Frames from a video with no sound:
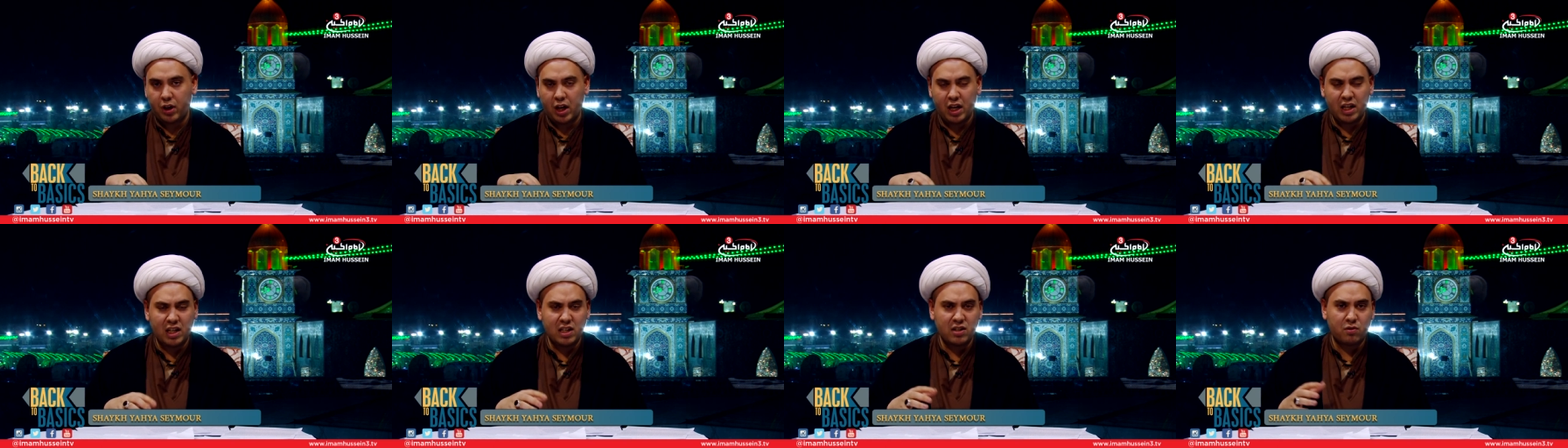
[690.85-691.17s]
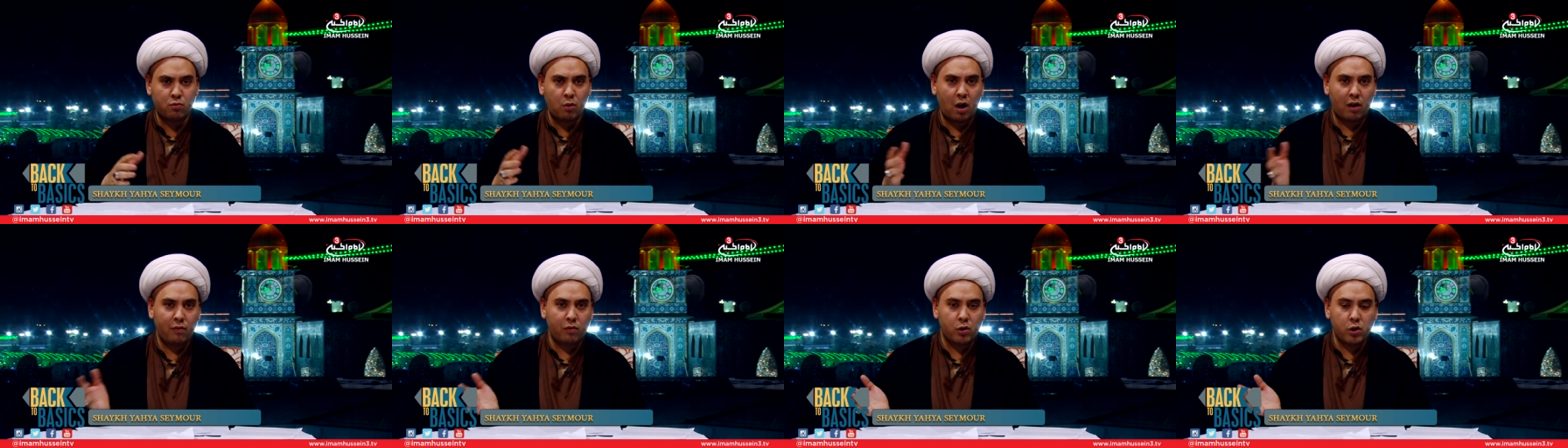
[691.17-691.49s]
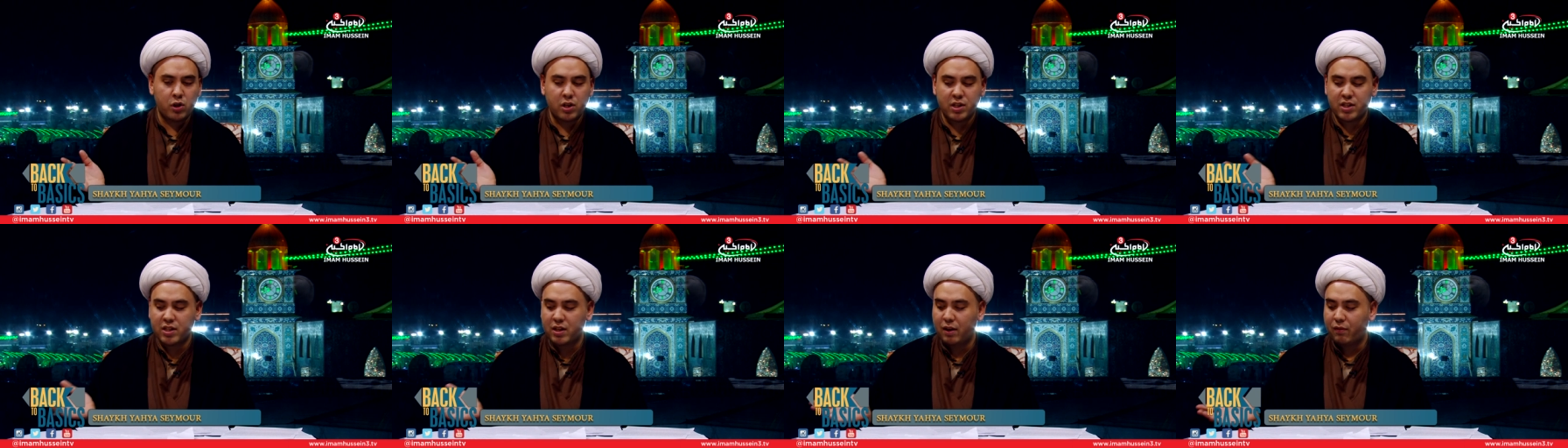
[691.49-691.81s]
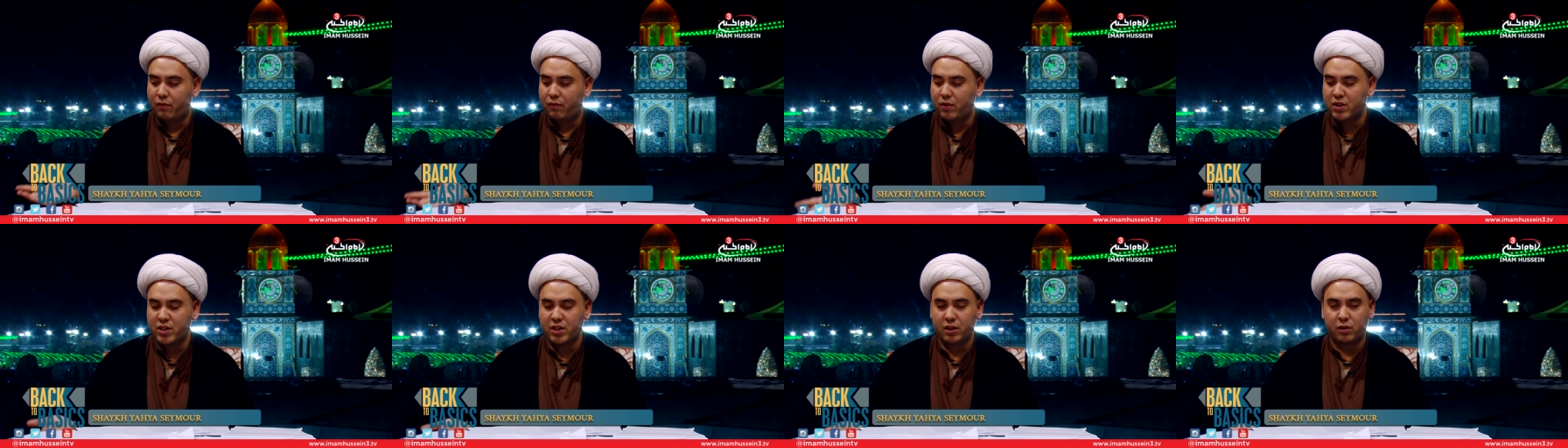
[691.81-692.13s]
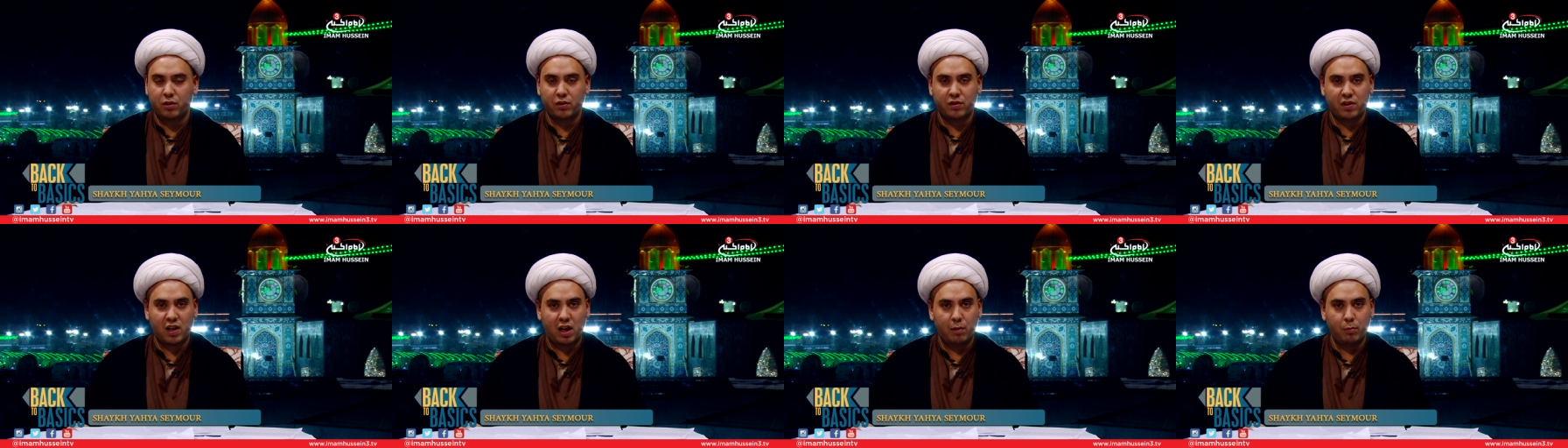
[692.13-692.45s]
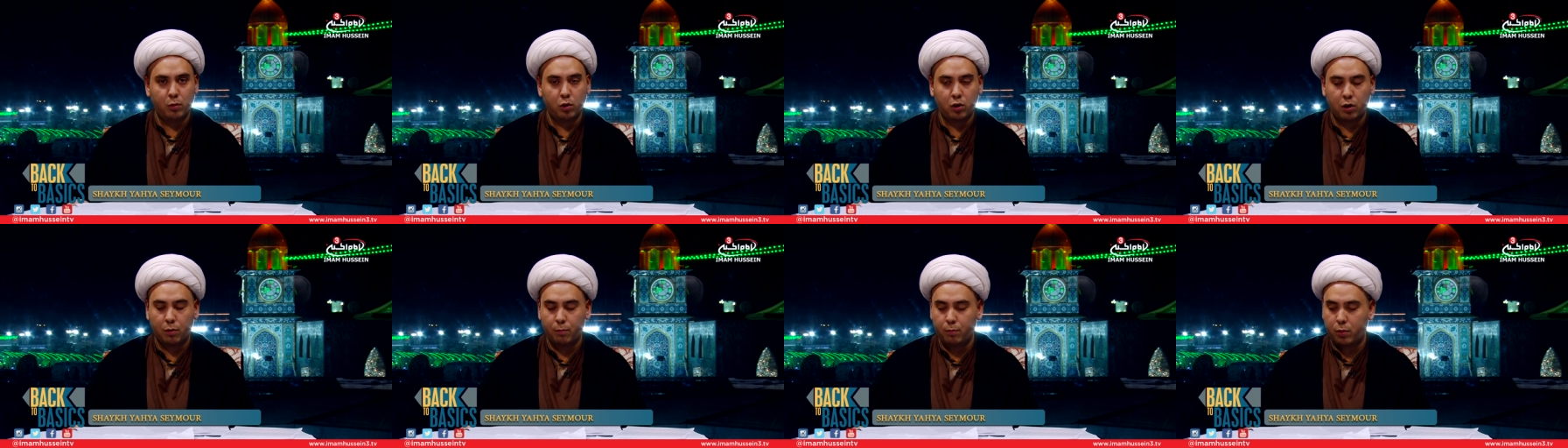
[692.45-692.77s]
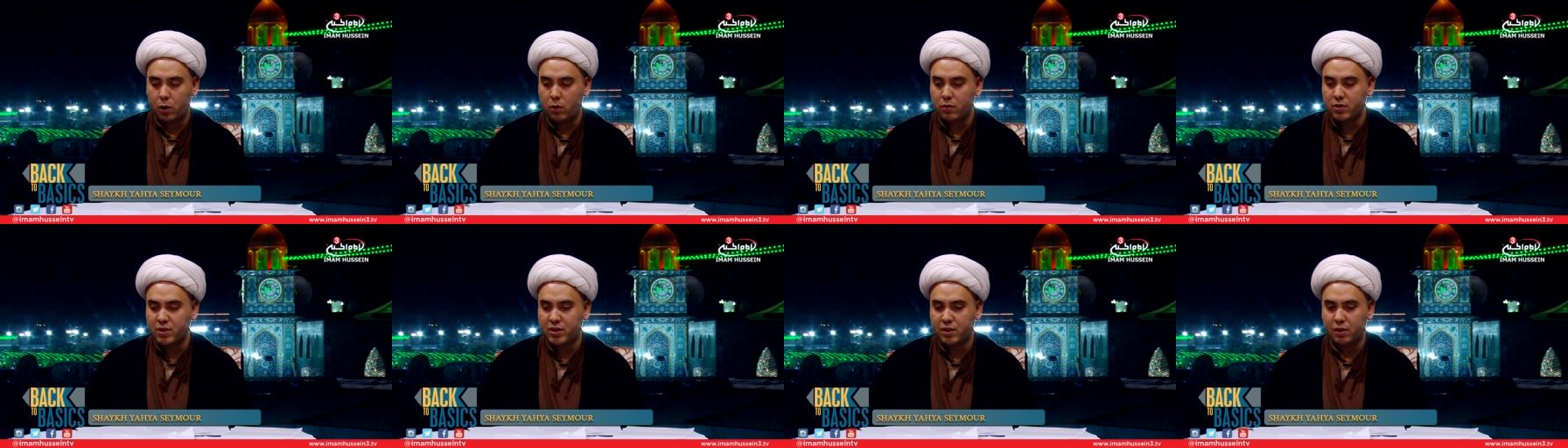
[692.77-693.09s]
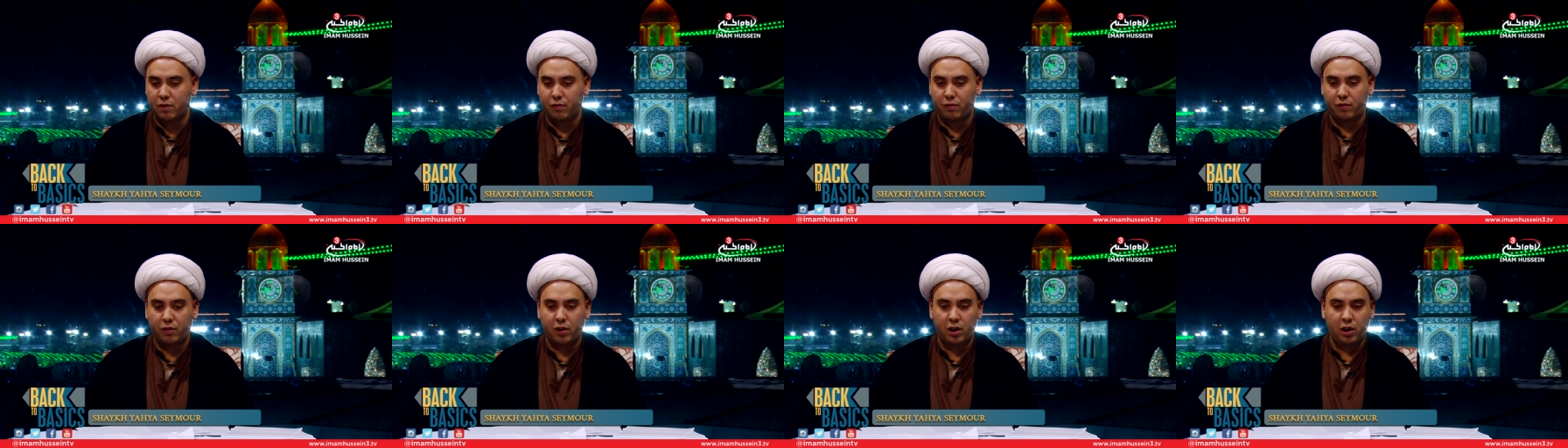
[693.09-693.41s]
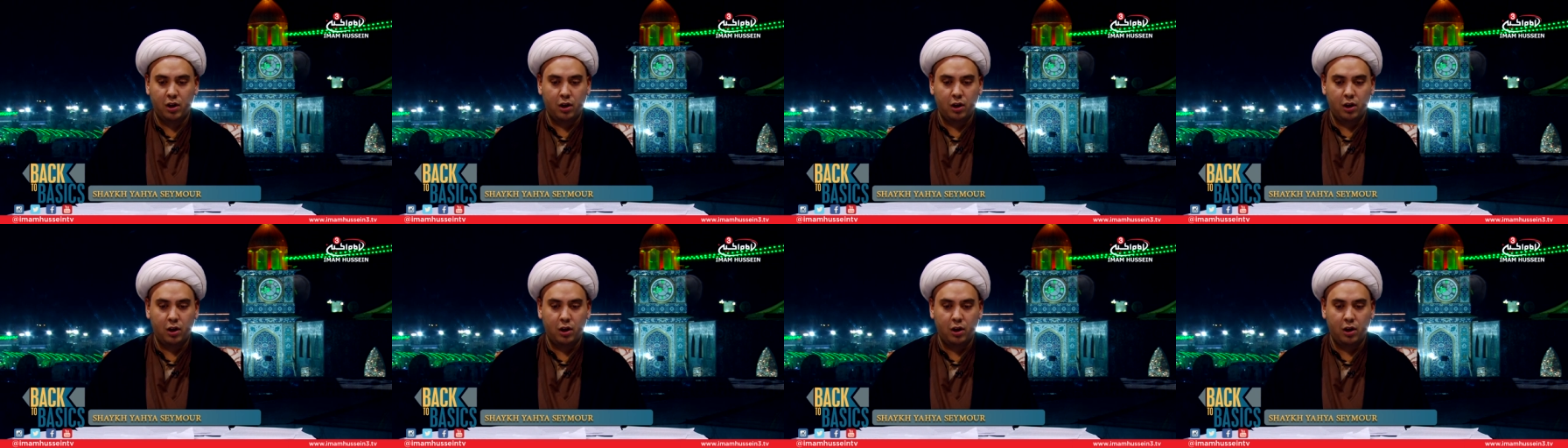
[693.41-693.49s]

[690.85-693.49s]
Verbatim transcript: It is rather just a physical table composed of